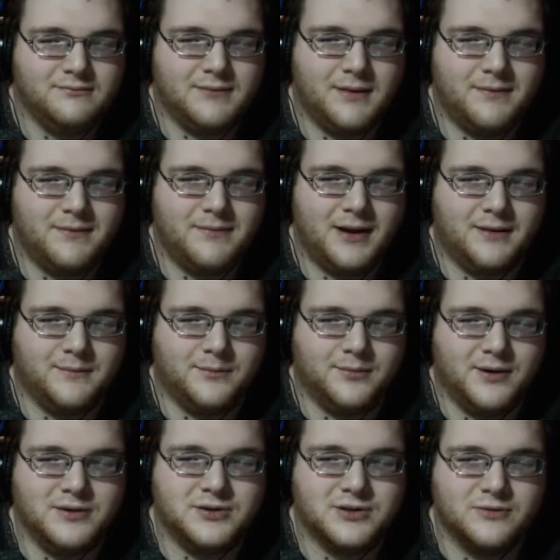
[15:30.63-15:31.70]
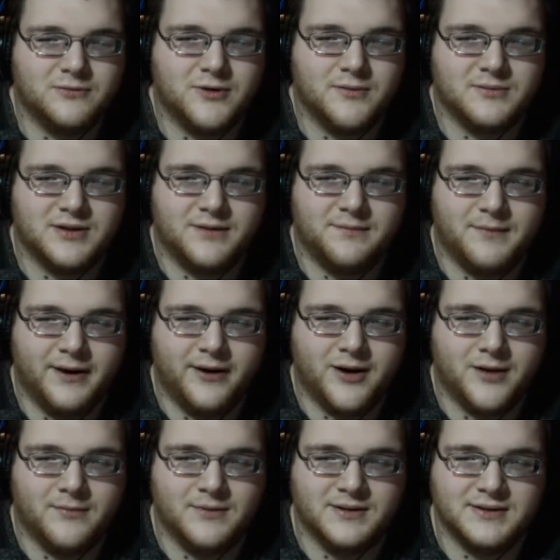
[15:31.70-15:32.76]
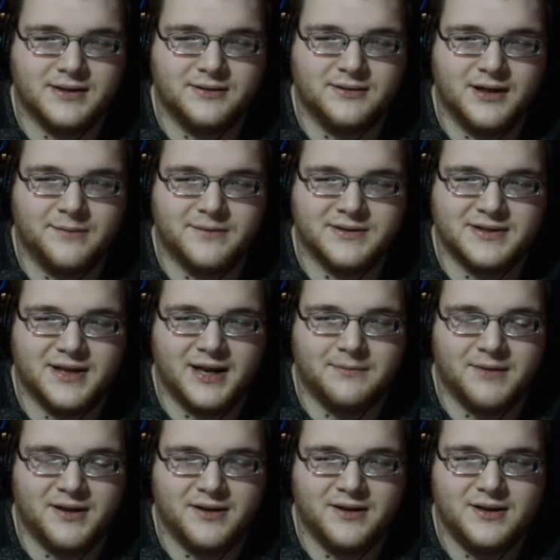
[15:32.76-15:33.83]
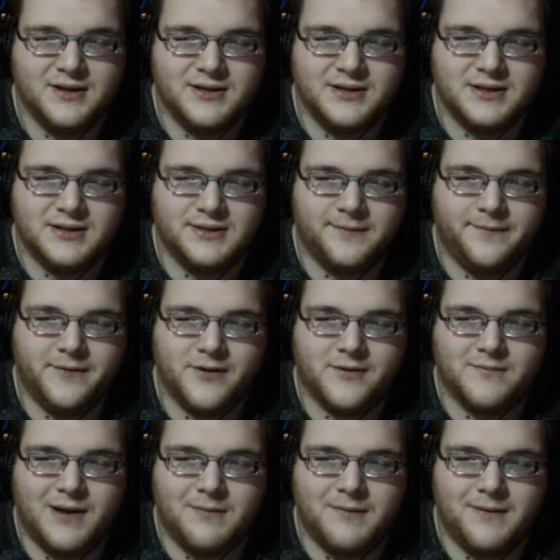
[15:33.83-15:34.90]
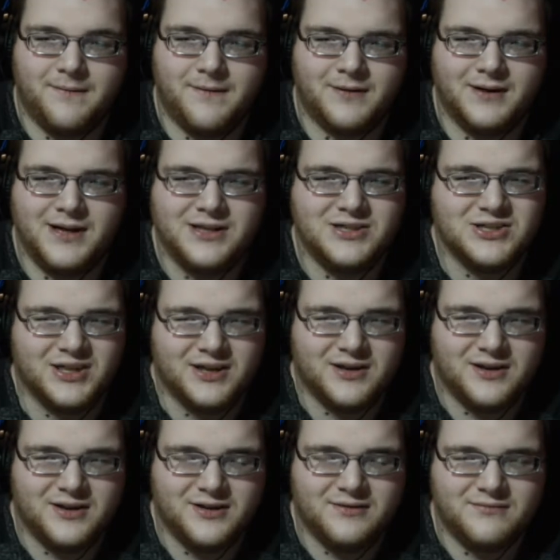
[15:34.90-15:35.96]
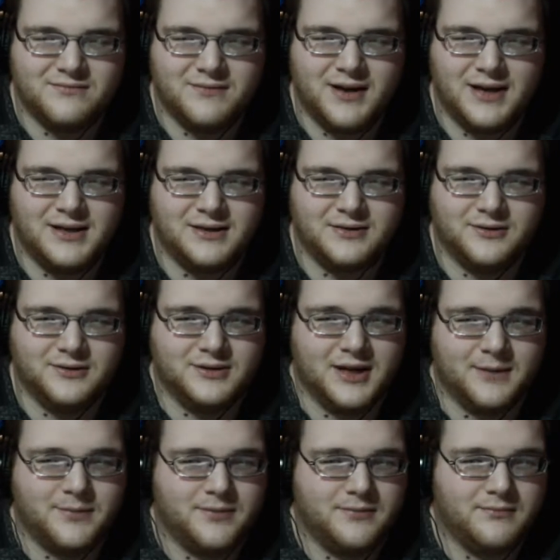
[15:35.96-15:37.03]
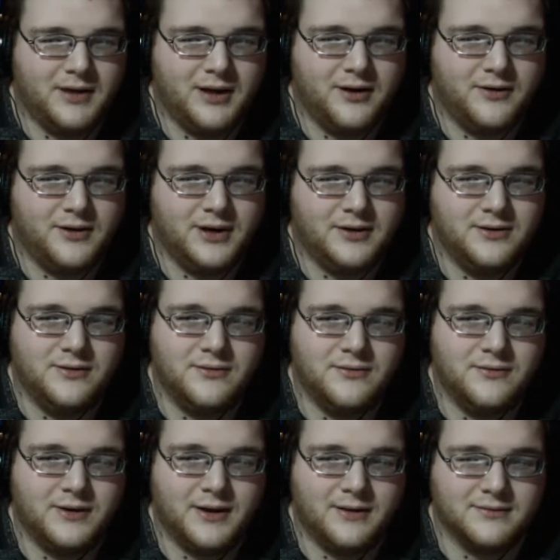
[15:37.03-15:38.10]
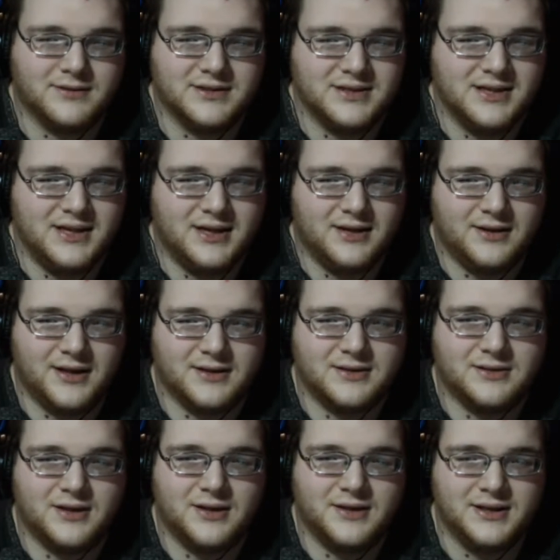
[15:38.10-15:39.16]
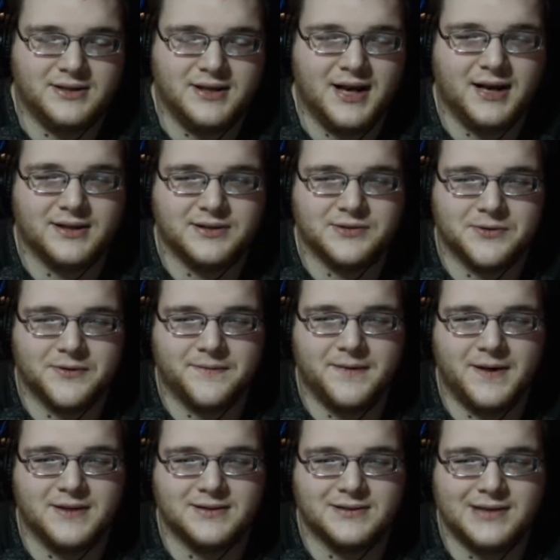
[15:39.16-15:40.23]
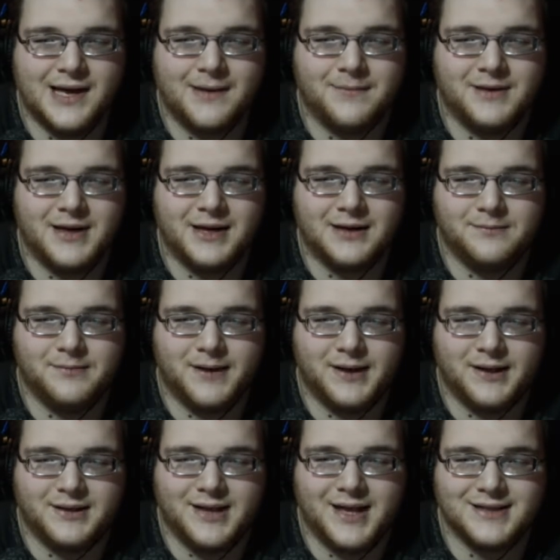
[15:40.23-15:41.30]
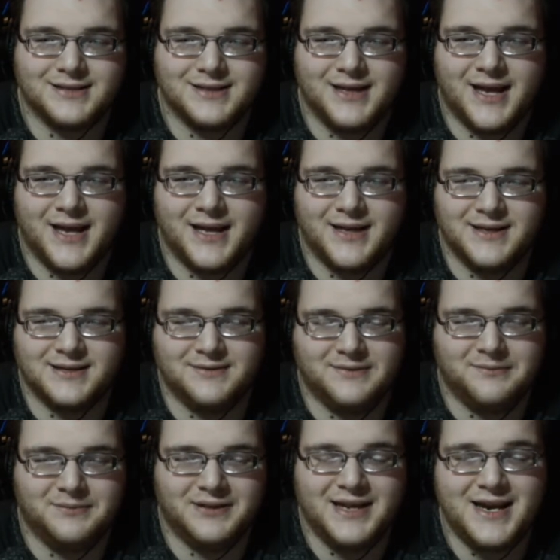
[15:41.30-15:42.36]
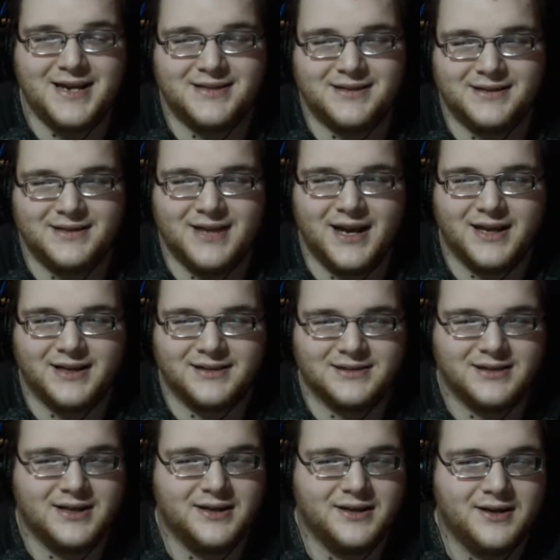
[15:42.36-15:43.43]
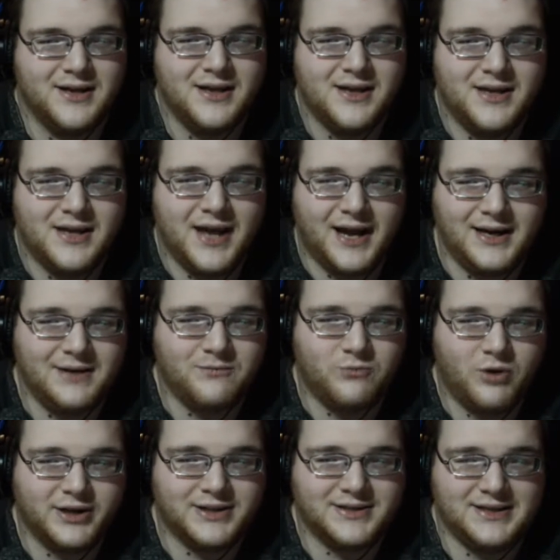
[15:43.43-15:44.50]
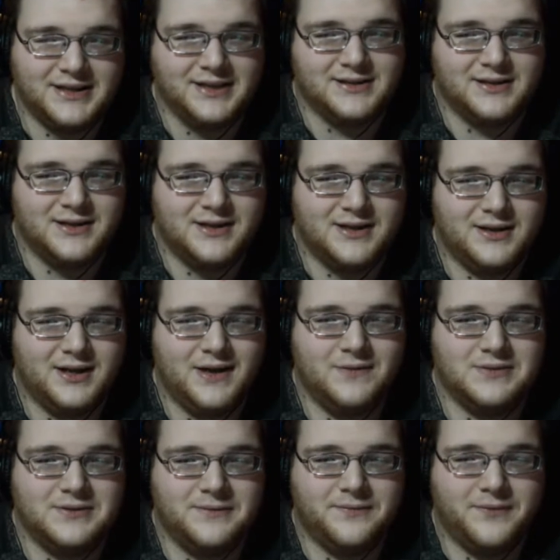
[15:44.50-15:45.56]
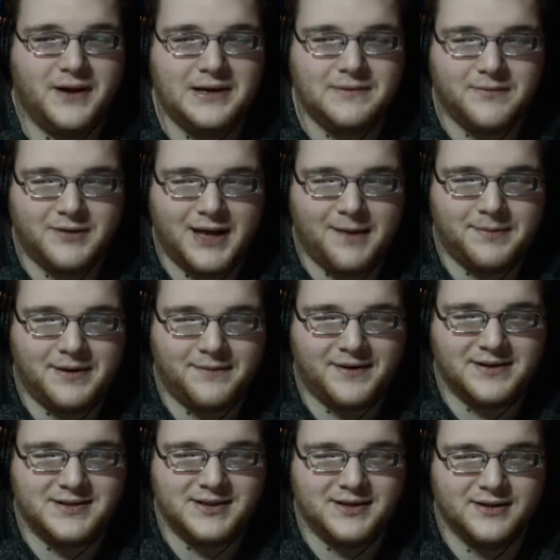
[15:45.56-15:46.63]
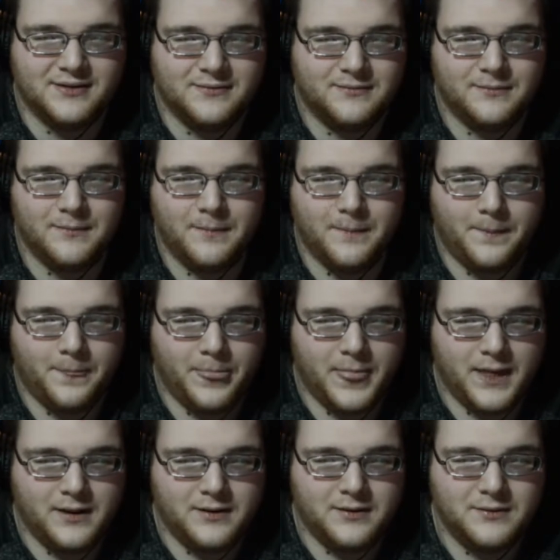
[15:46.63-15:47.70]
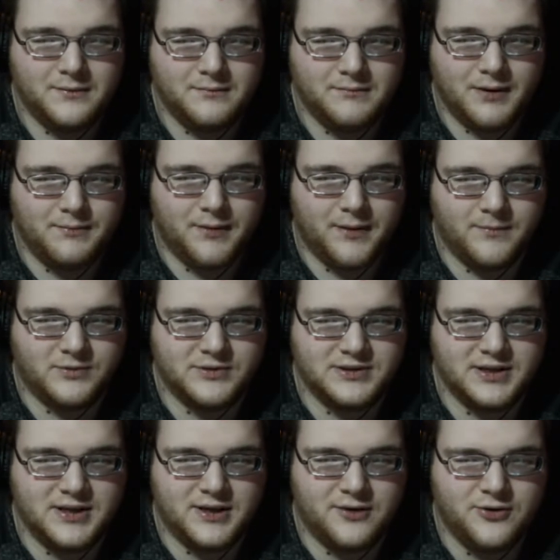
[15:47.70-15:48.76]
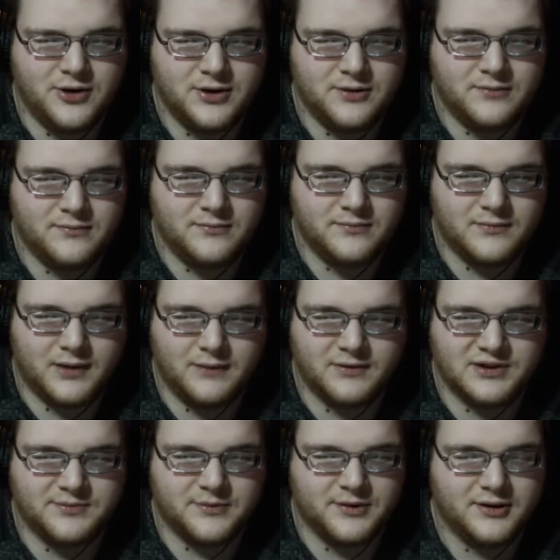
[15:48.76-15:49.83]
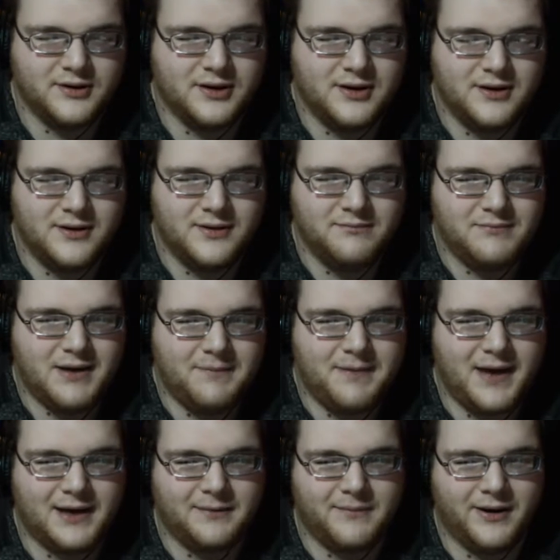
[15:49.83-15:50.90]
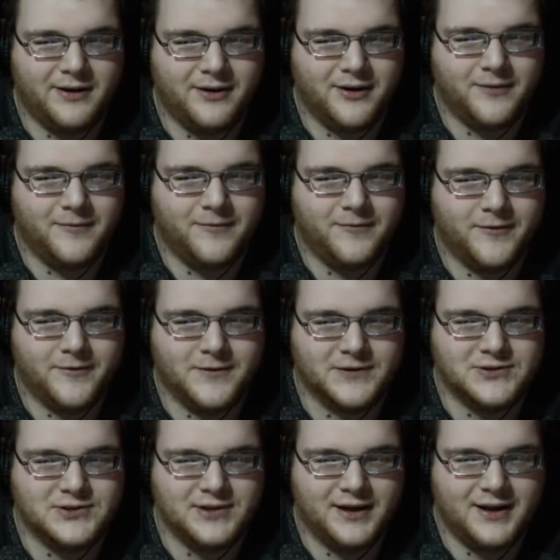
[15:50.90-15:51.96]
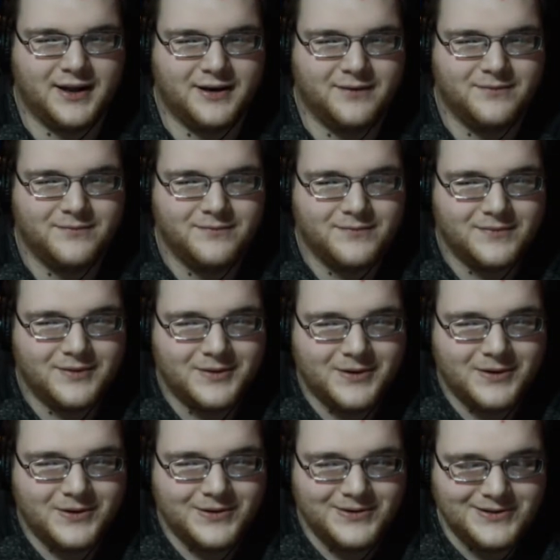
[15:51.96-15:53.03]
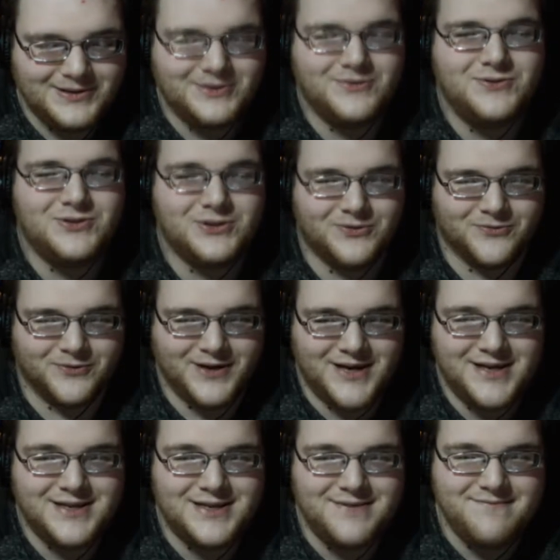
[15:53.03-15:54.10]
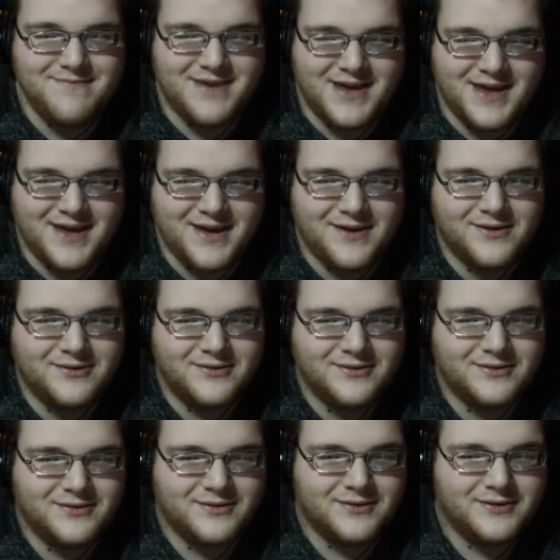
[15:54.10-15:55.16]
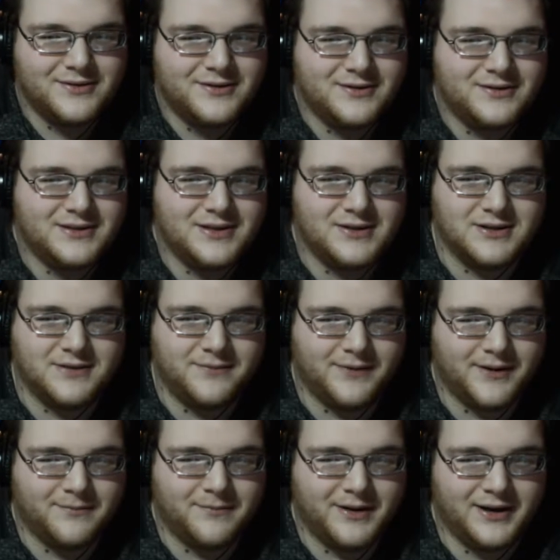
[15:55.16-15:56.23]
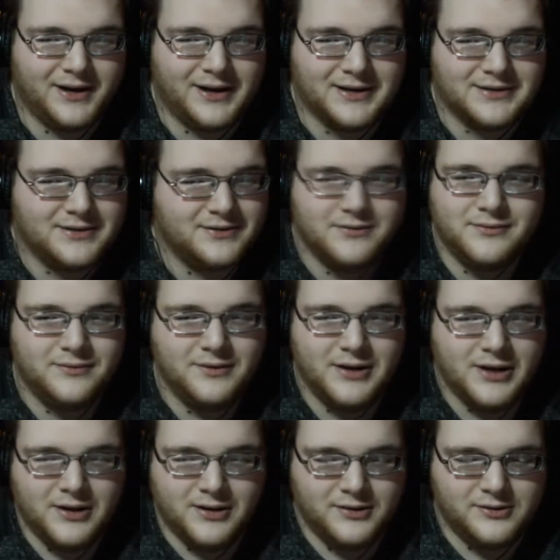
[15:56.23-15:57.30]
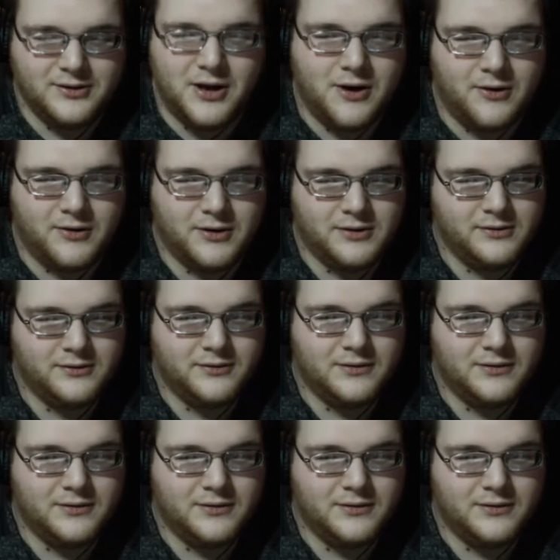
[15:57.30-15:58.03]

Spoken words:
Muppet Man brushed the worms off my arm and settled down beside me. His fur made me feel itchy. I didn't look up. I already knew what I would see, that slothy dinosaur face dominated by glassy eyes that would blaze in the dying sun. I didn't want to see it. I was afraid of what would happen if I did. My mom will see you, I whispered. He patted my arm, fur crunching again. You should read to me. Tears flooded my eyes. No.